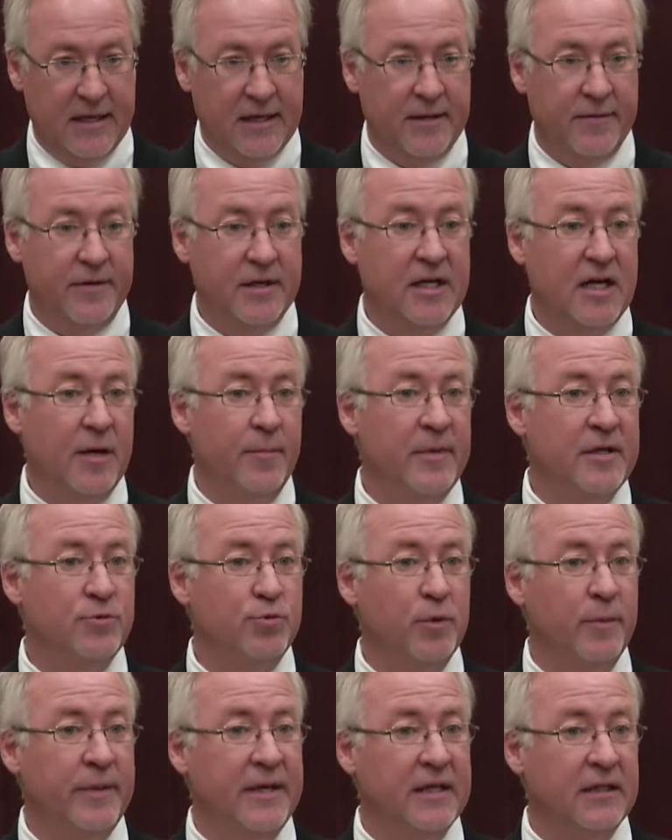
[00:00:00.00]
The comments
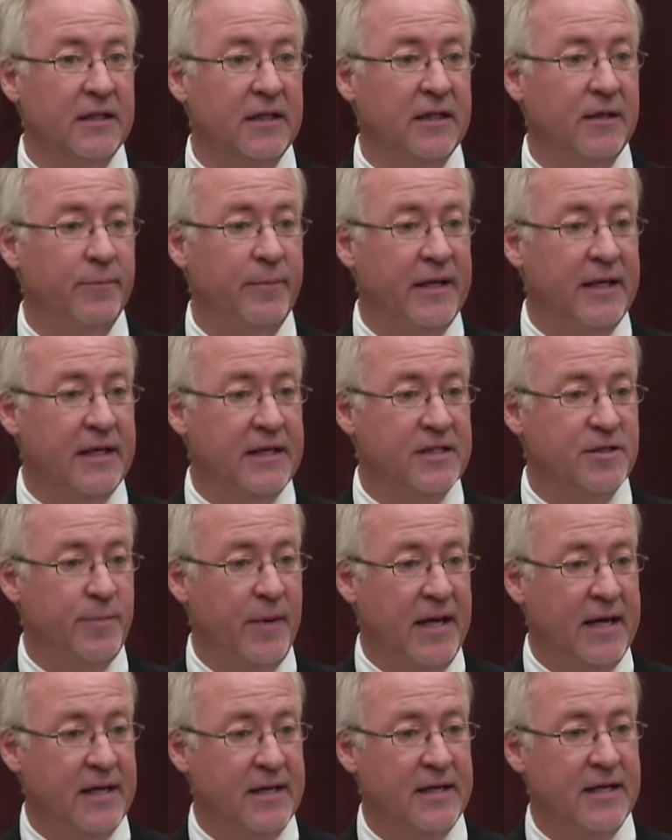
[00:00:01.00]
will be a little bit
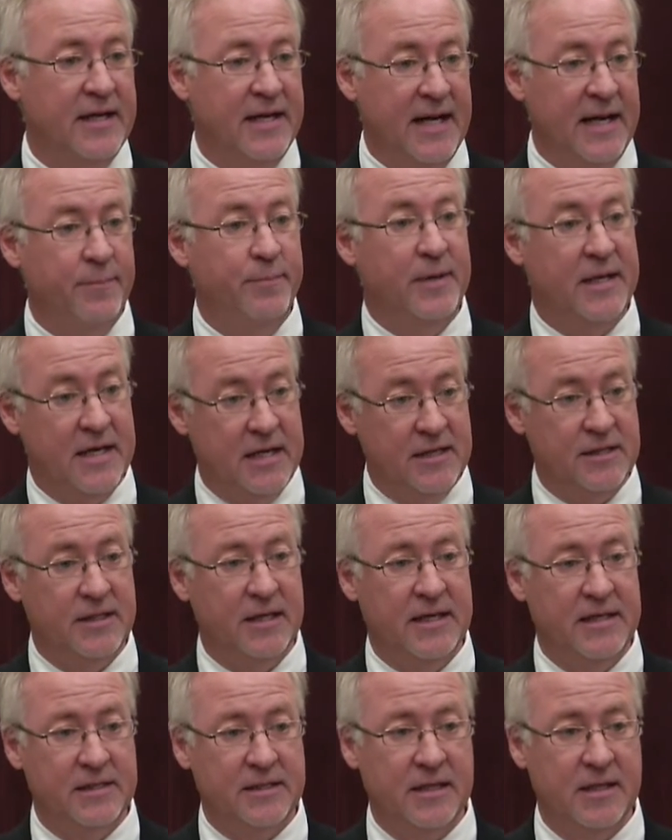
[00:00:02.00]
expanded today because
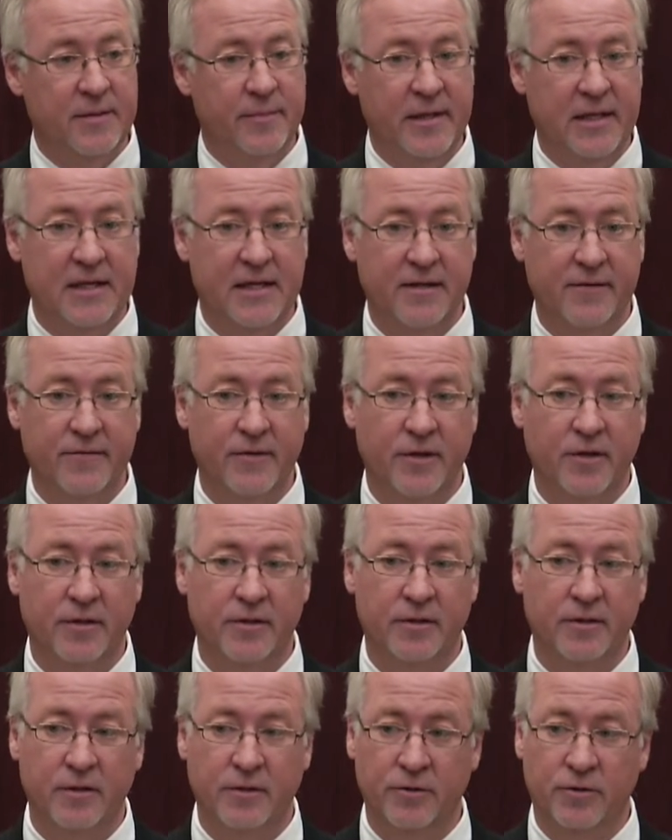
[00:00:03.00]
it is going to be covered on
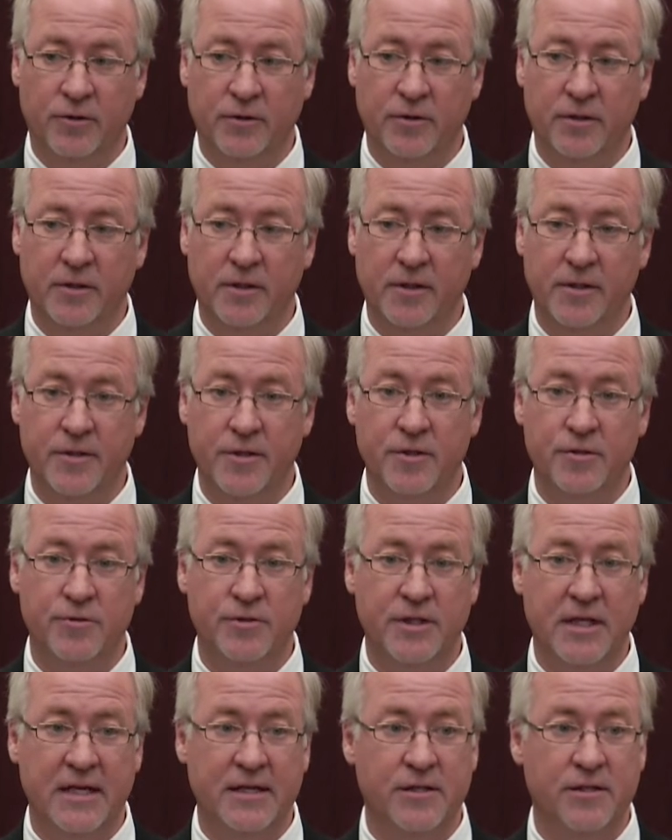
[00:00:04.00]
a local news
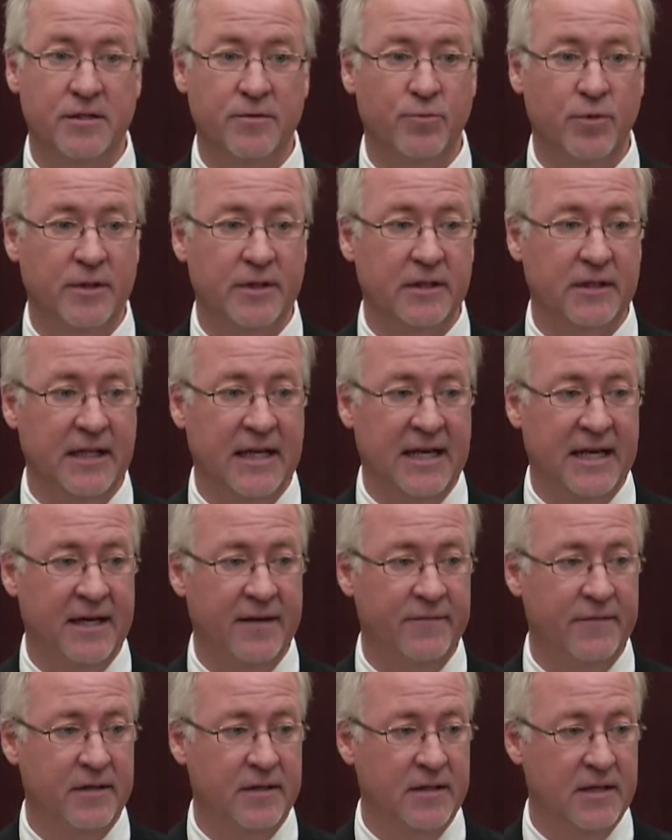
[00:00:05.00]
station with a
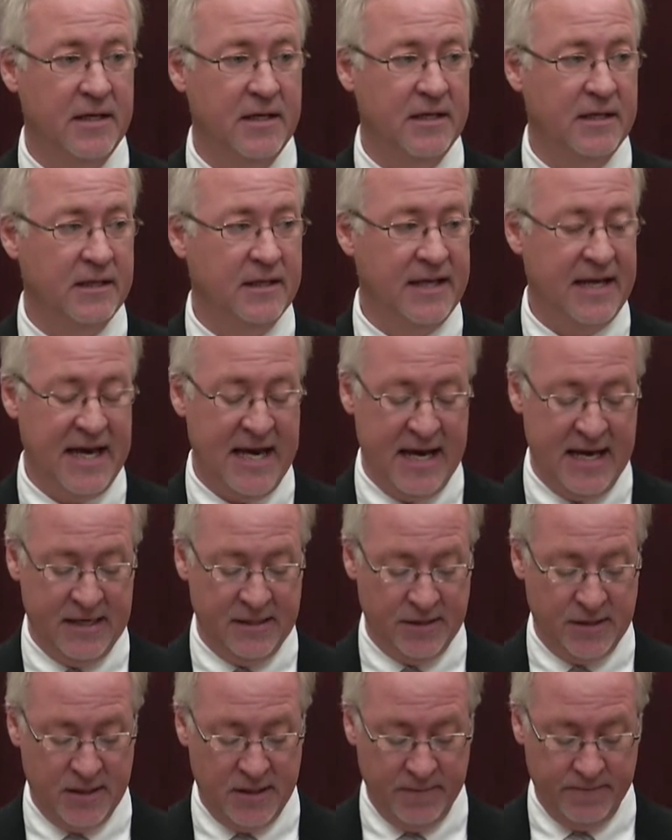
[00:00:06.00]
live
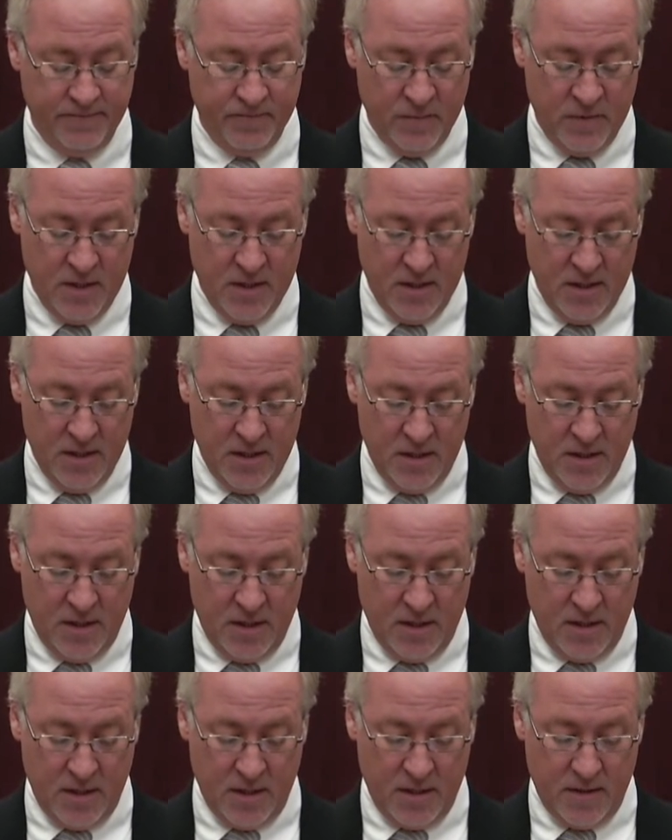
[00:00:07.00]
cast.
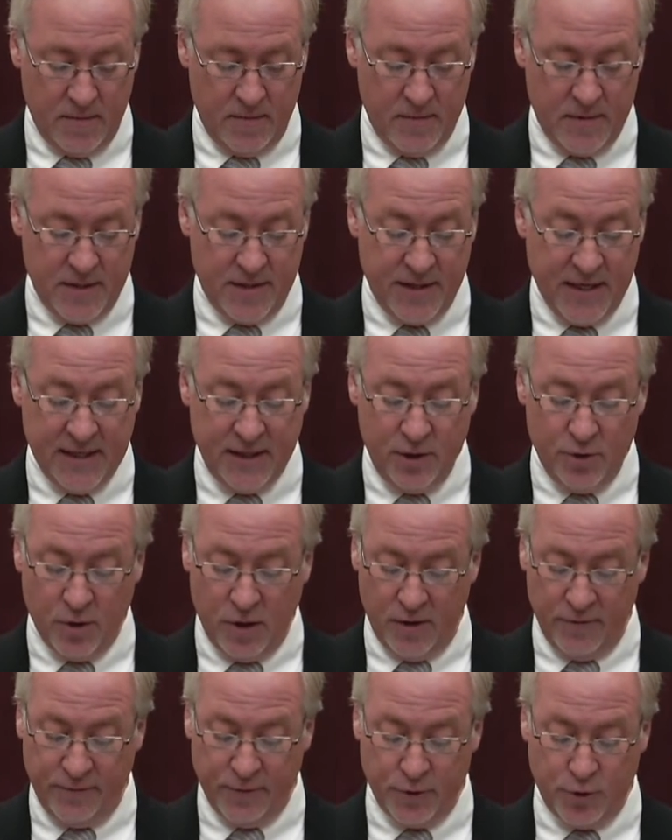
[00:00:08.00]
Thank you
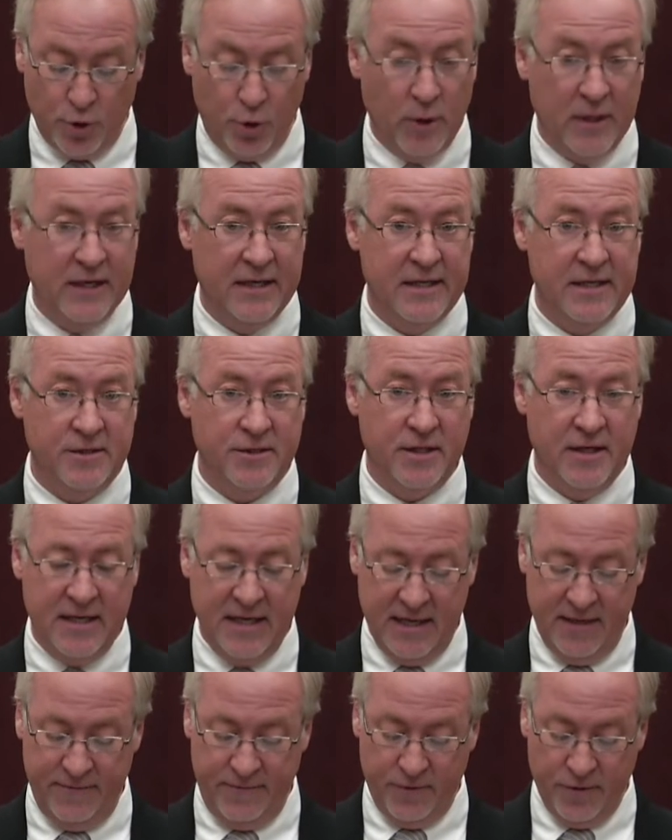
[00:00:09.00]
all for joining us
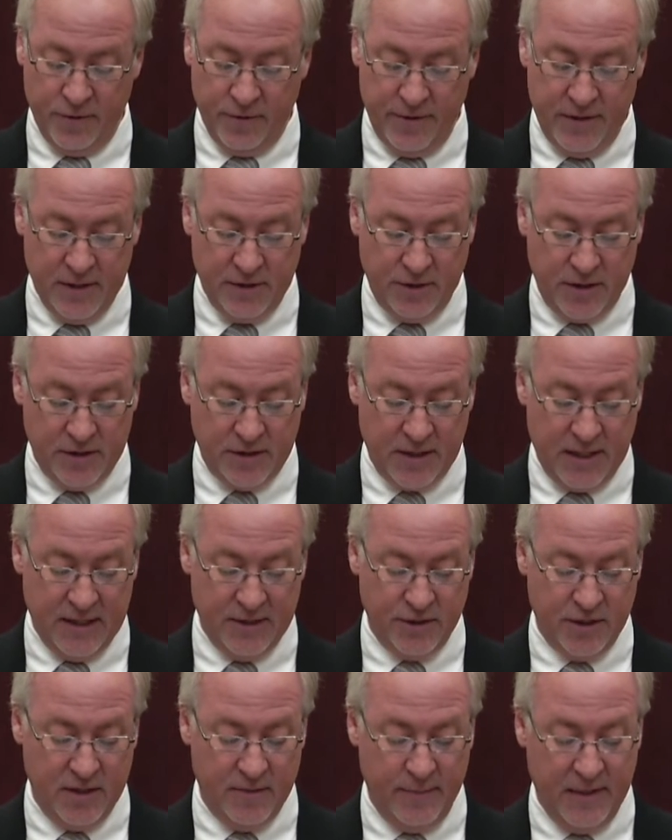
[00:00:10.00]
today for this
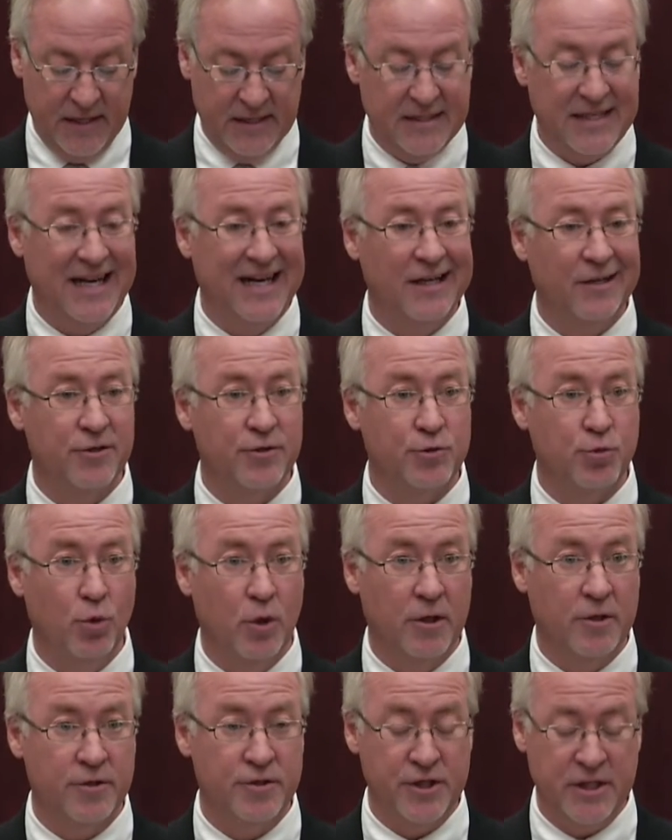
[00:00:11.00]
discussion about Tyler's
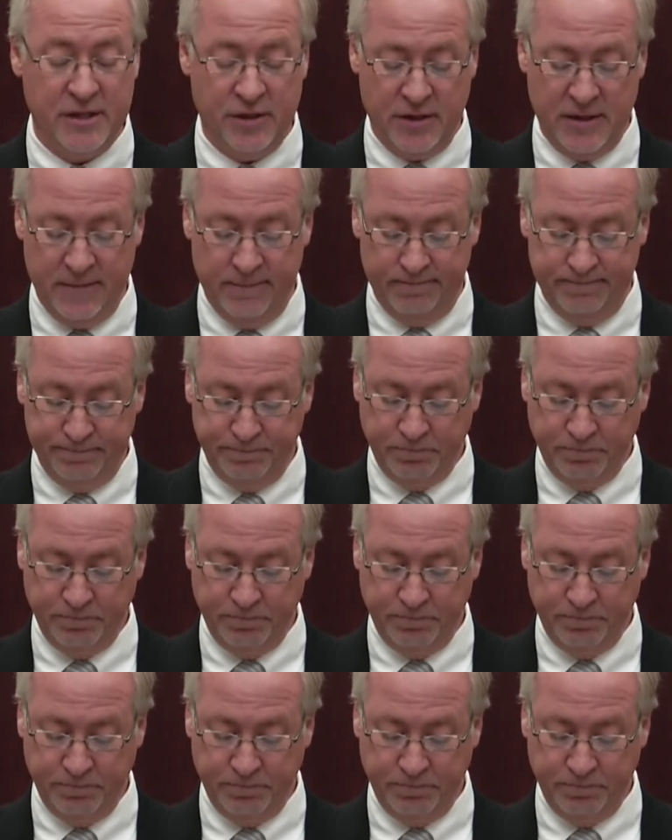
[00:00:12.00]
water system.